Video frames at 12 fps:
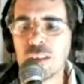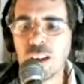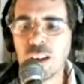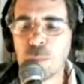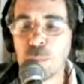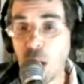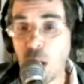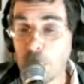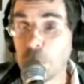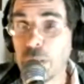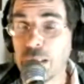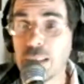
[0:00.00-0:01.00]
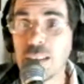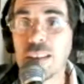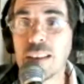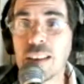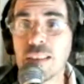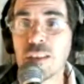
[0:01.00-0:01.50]
probably
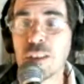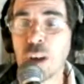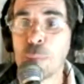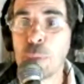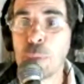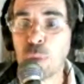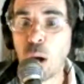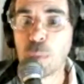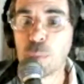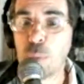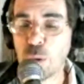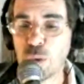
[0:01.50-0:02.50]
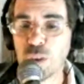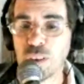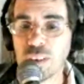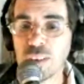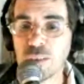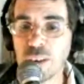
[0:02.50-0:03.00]
is proper motion,
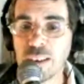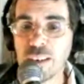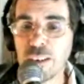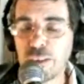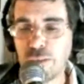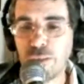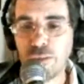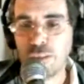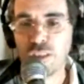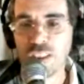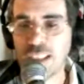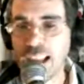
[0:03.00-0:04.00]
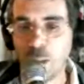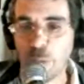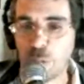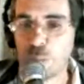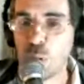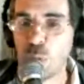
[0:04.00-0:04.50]
right? Just how they're
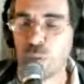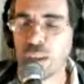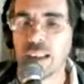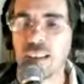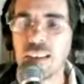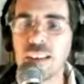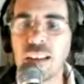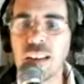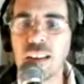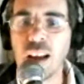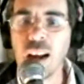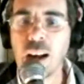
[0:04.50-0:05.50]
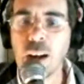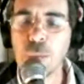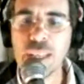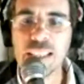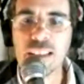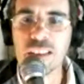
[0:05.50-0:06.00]
moving in
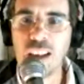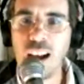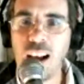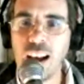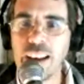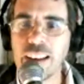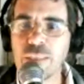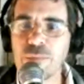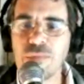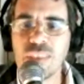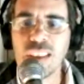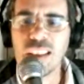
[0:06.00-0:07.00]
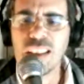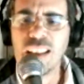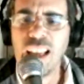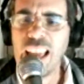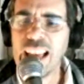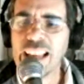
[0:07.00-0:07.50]
the sky.
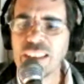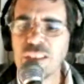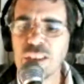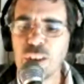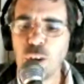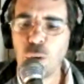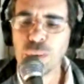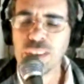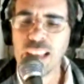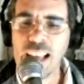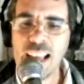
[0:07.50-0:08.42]
And with that